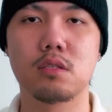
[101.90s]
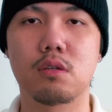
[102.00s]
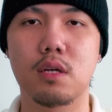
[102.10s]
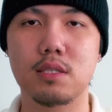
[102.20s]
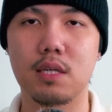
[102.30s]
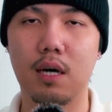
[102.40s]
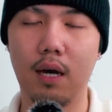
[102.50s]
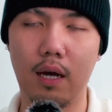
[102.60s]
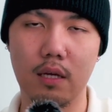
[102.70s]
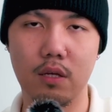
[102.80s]
creates a
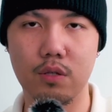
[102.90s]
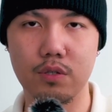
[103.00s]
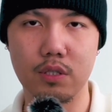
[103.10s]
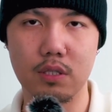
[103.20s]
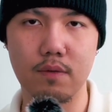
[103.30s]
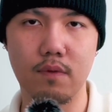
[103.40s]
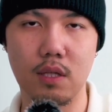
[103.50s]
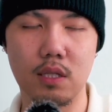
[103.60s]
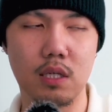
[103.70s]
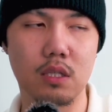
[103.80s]
height illusion given that
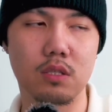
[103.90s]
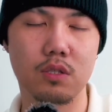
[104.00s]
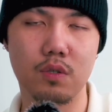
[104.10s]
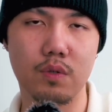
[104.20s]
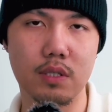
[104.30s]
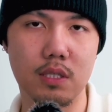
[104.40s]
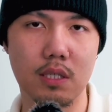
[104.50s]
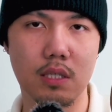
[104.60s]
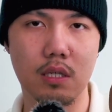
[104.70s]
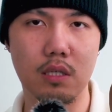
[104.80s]
the insole is
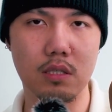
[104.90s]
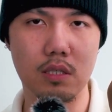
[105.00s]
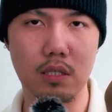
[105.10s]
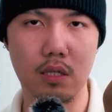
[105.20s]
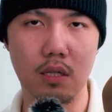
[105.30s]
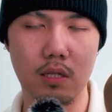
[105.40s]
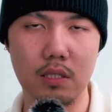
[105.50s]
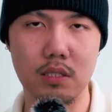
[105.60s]
hidden underneath the